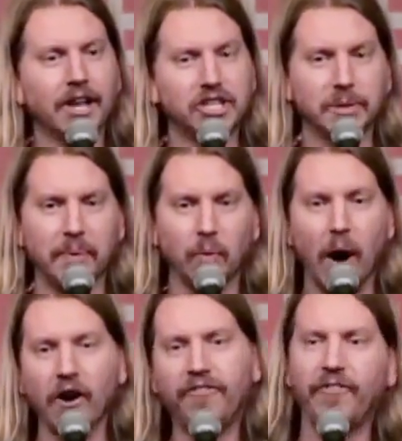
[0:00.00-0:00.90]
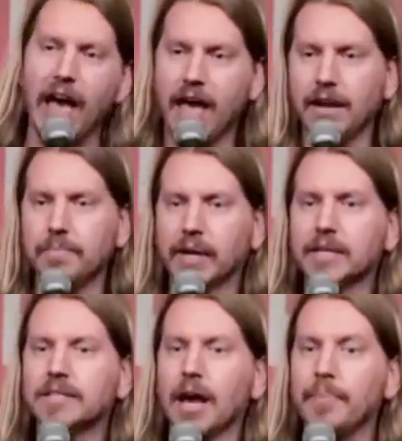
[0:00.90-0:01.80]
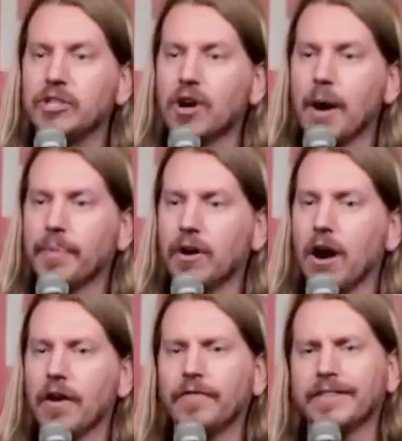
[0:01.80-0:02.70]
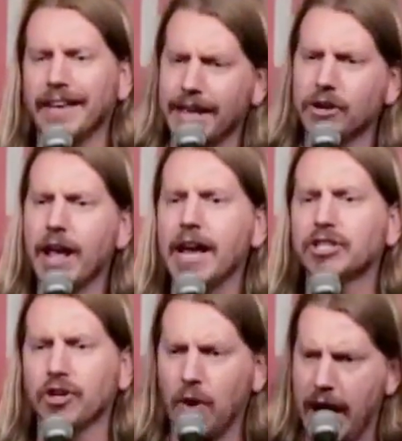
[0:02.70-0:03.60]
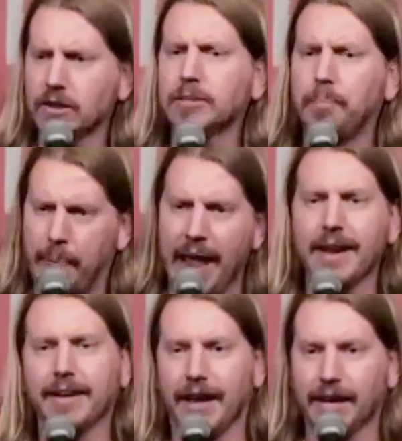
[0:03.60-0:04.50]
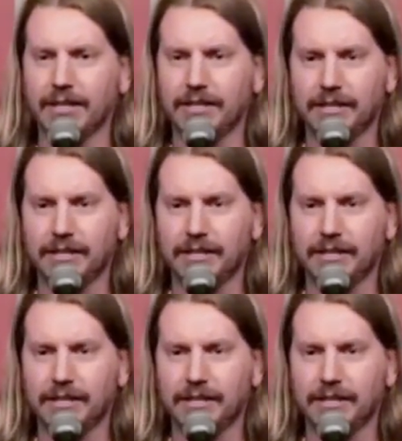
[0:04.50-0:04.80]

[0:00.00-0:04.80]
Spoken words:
She'd be well fed because I'd be dropping her off at the International House of Pancakes